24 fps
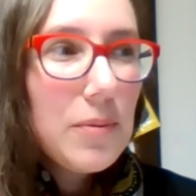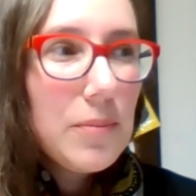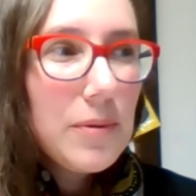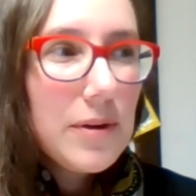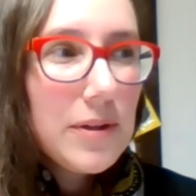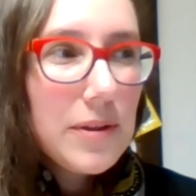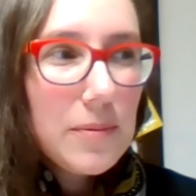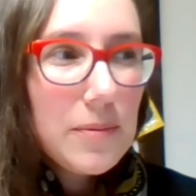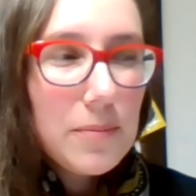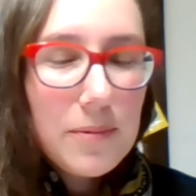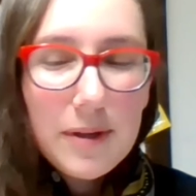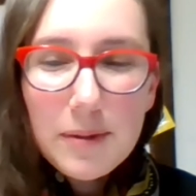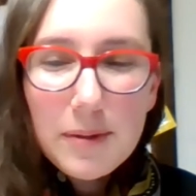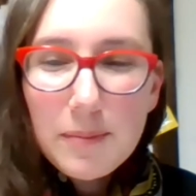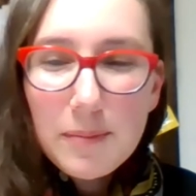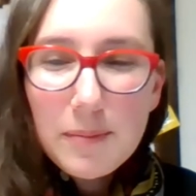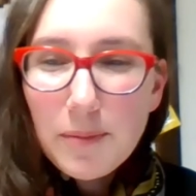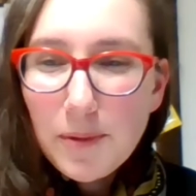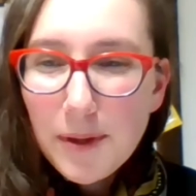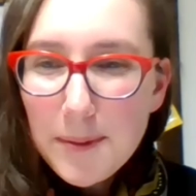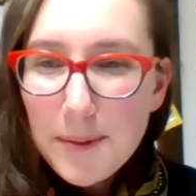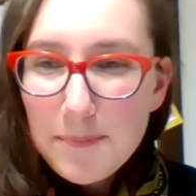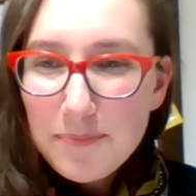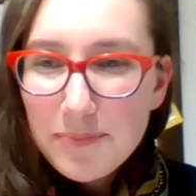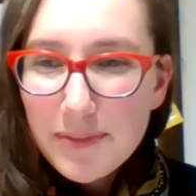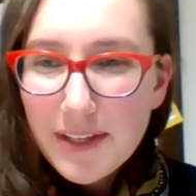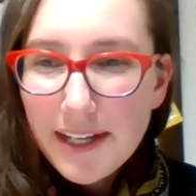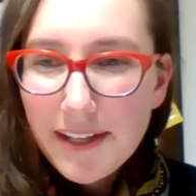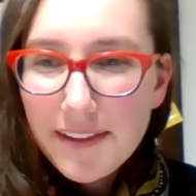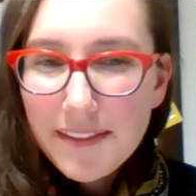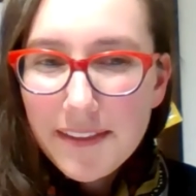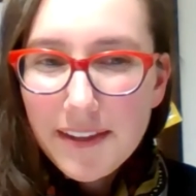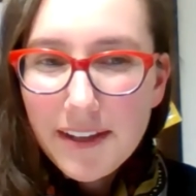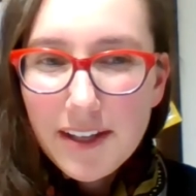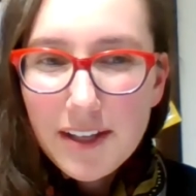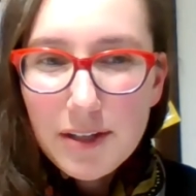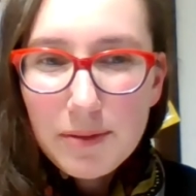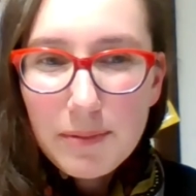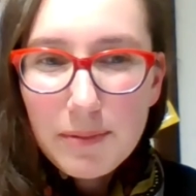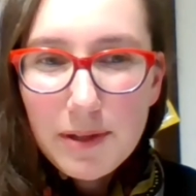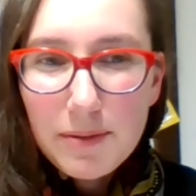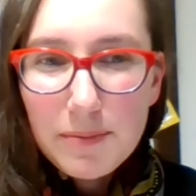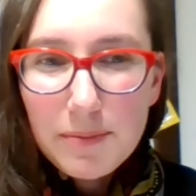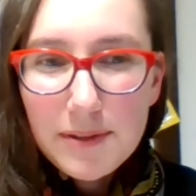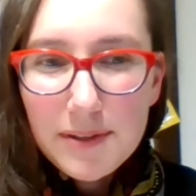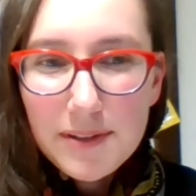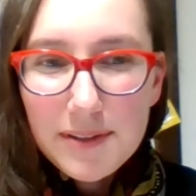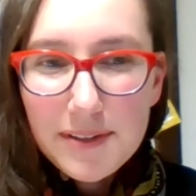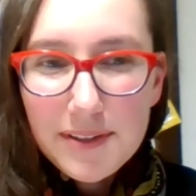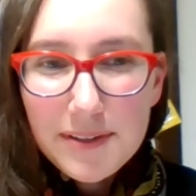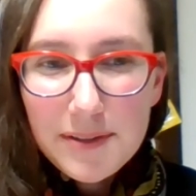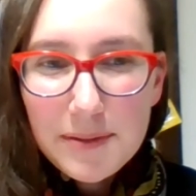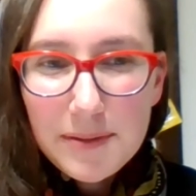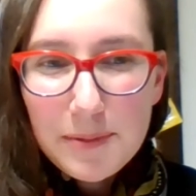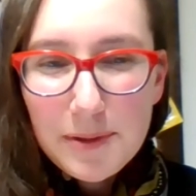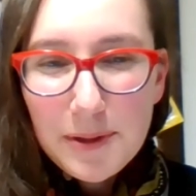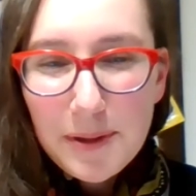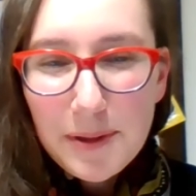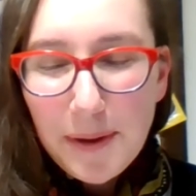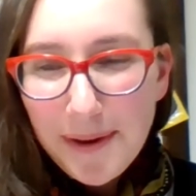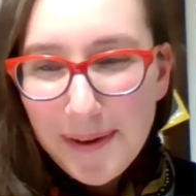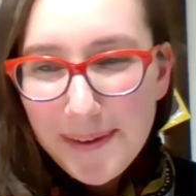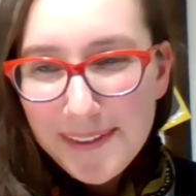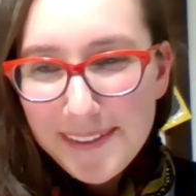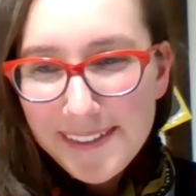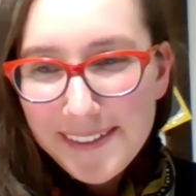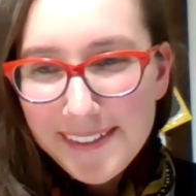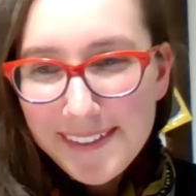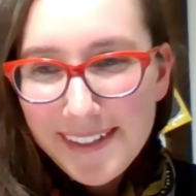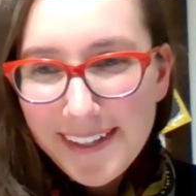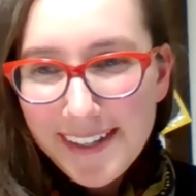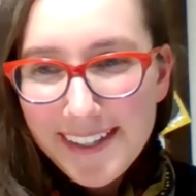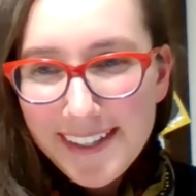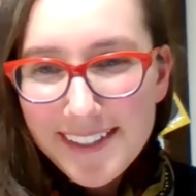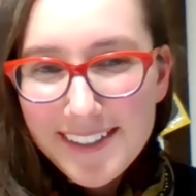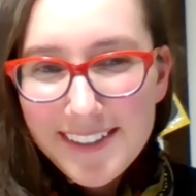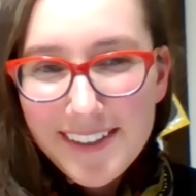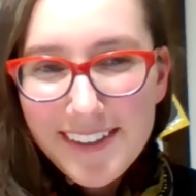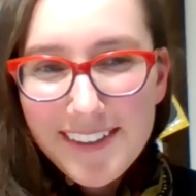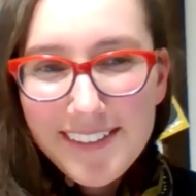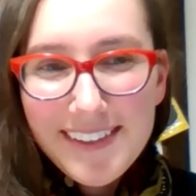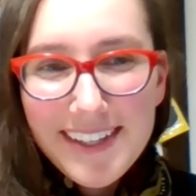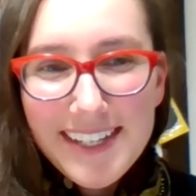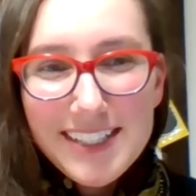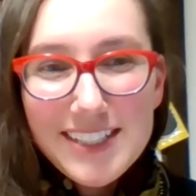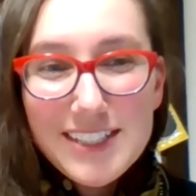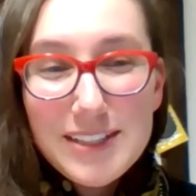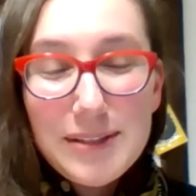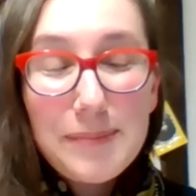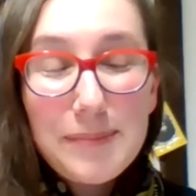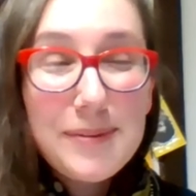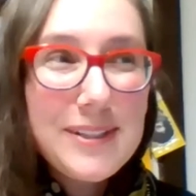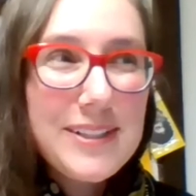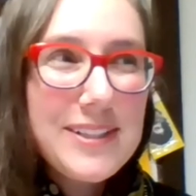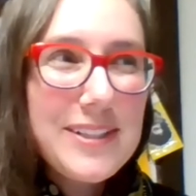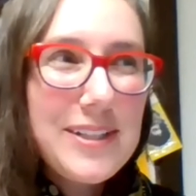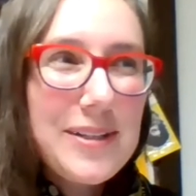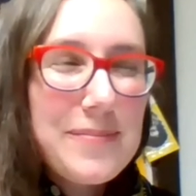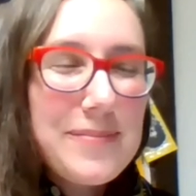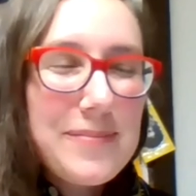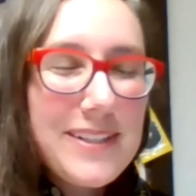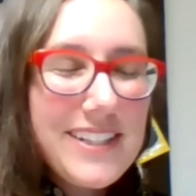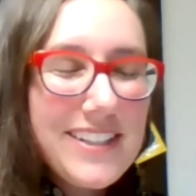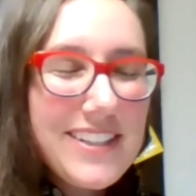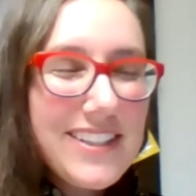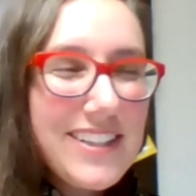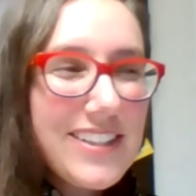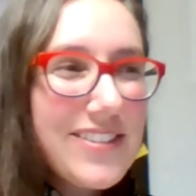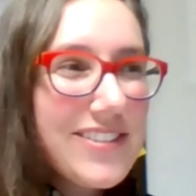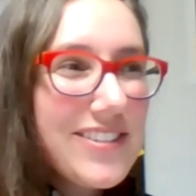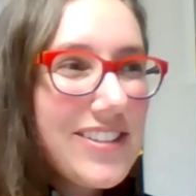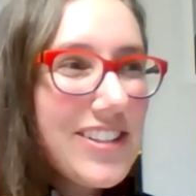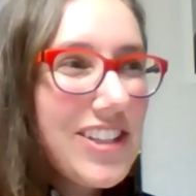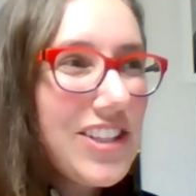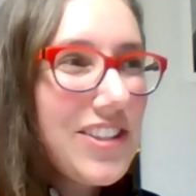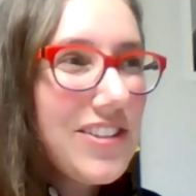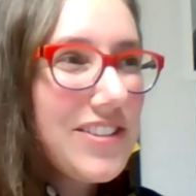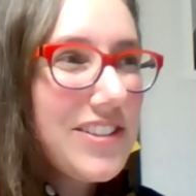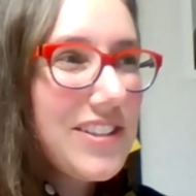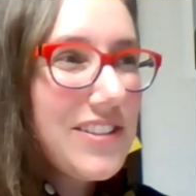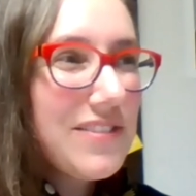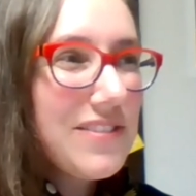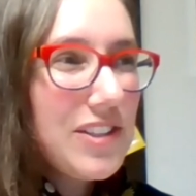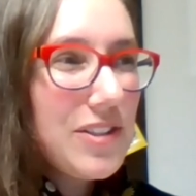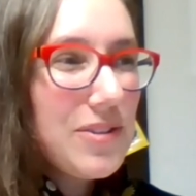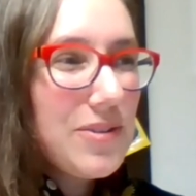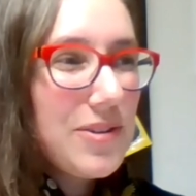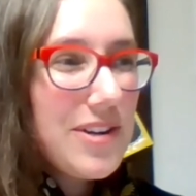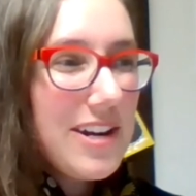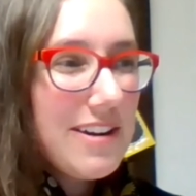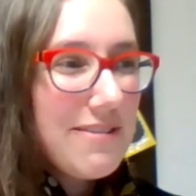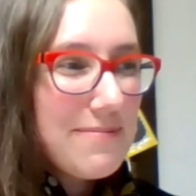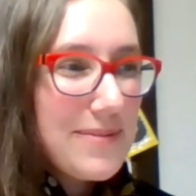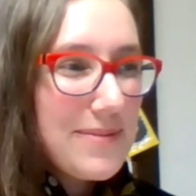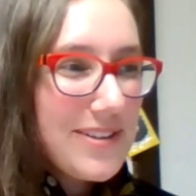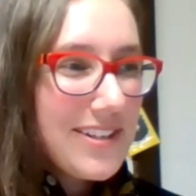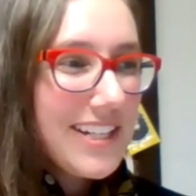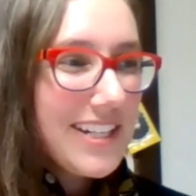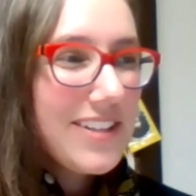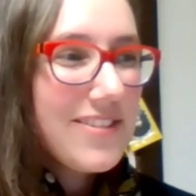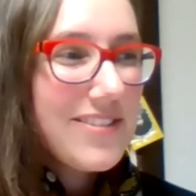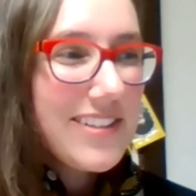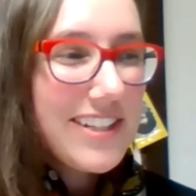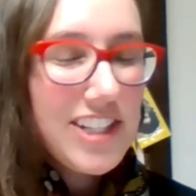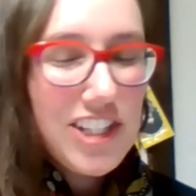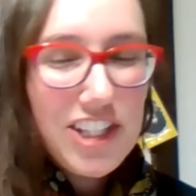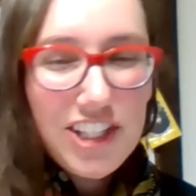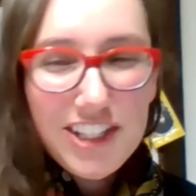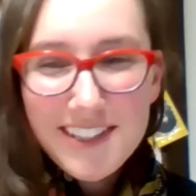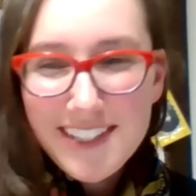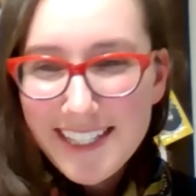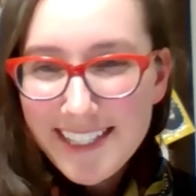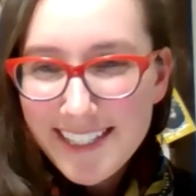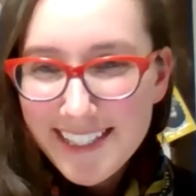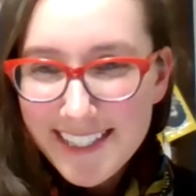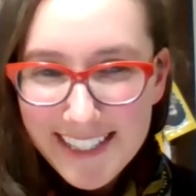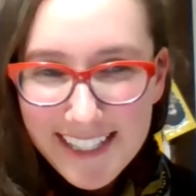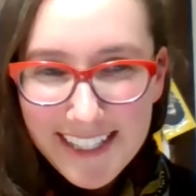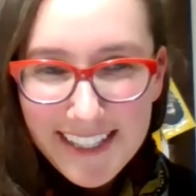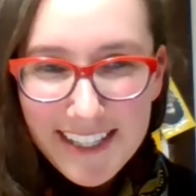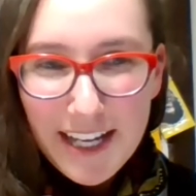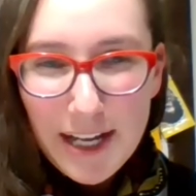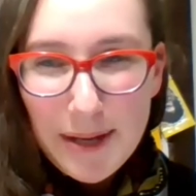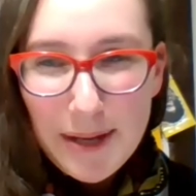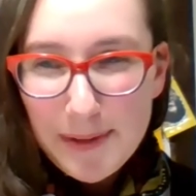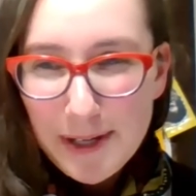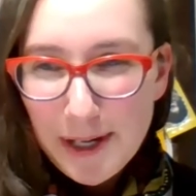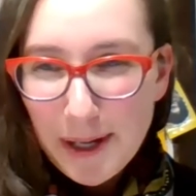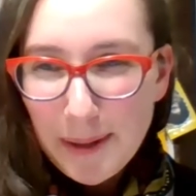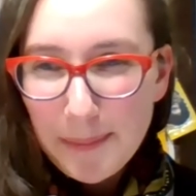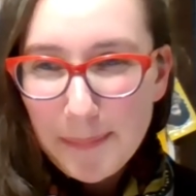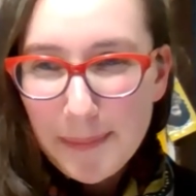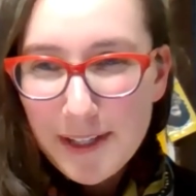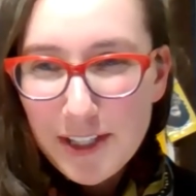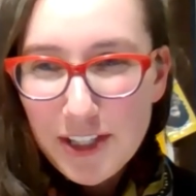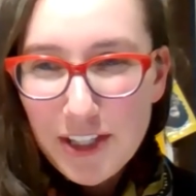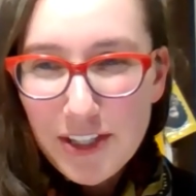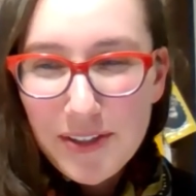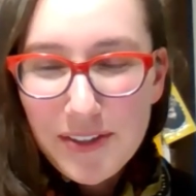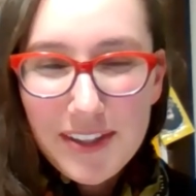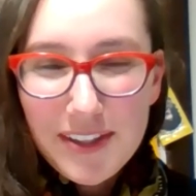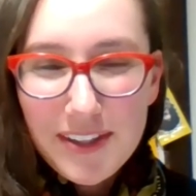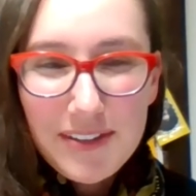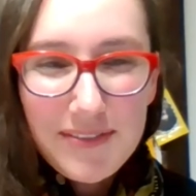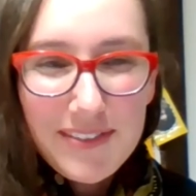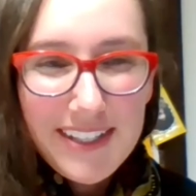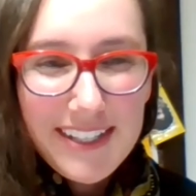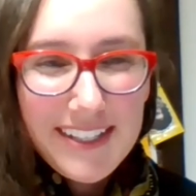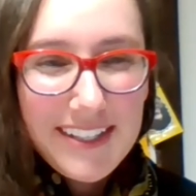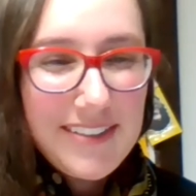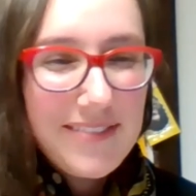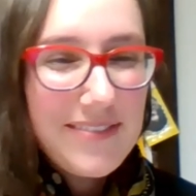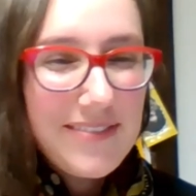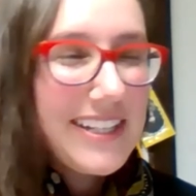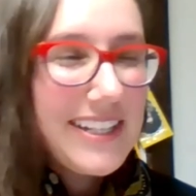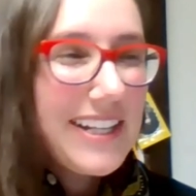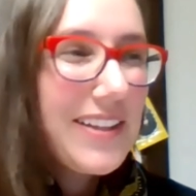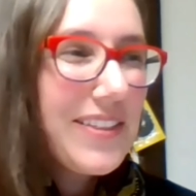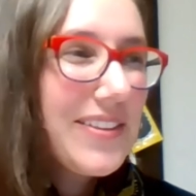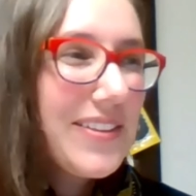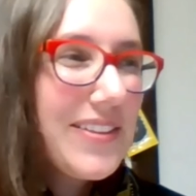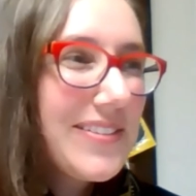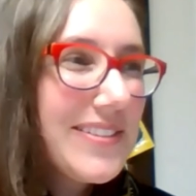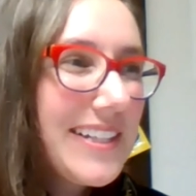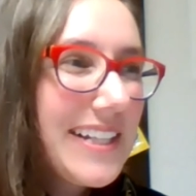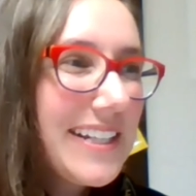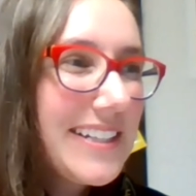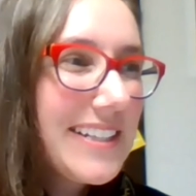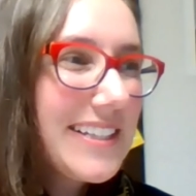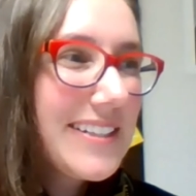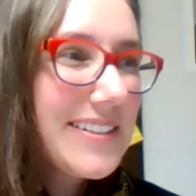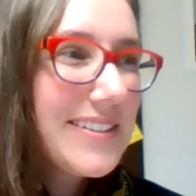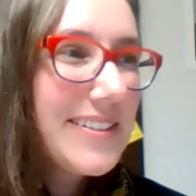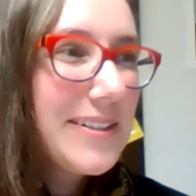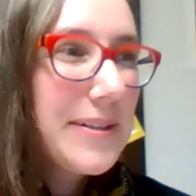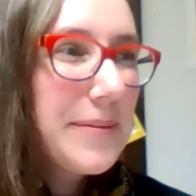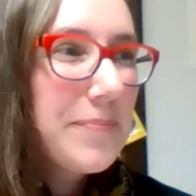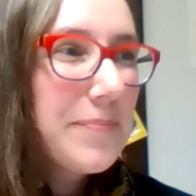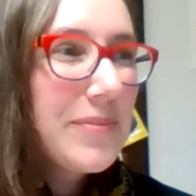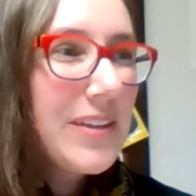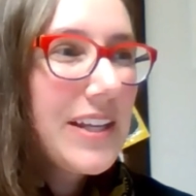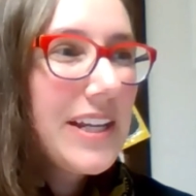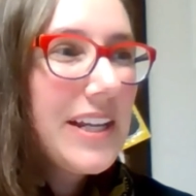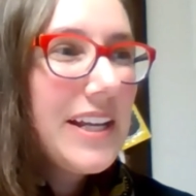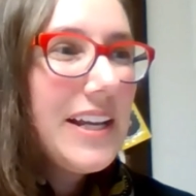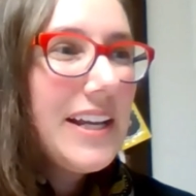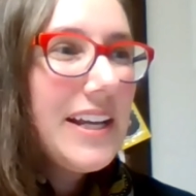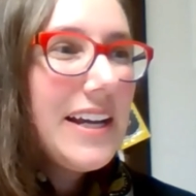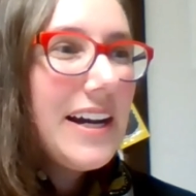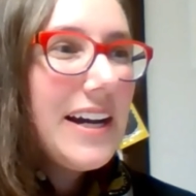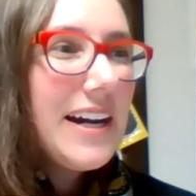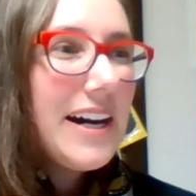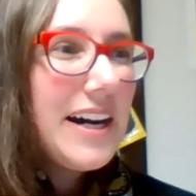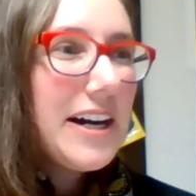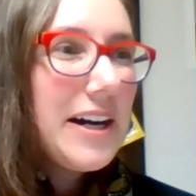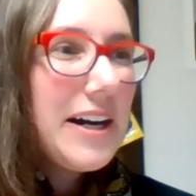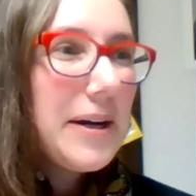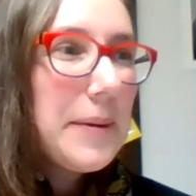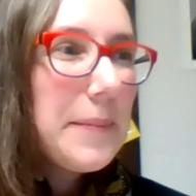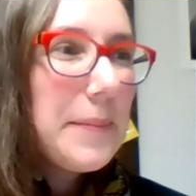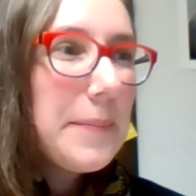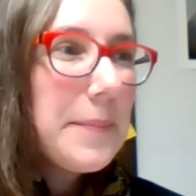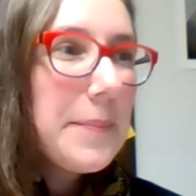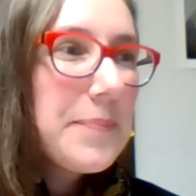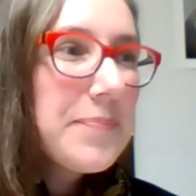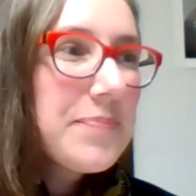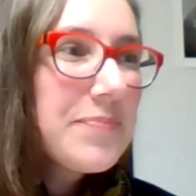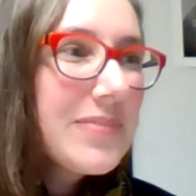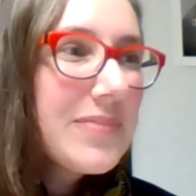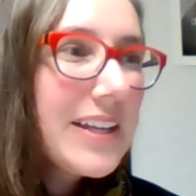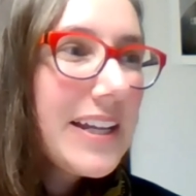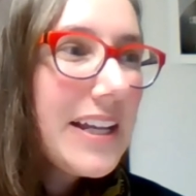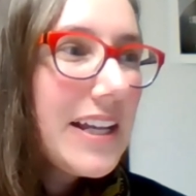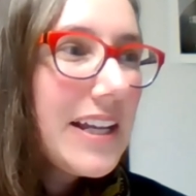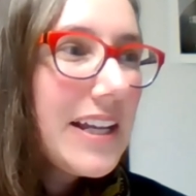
with one more and then we will we'll call it a night all right so please don't be discouraged those of you who have burning questions i see them and i'll make sure that we we get those answered um,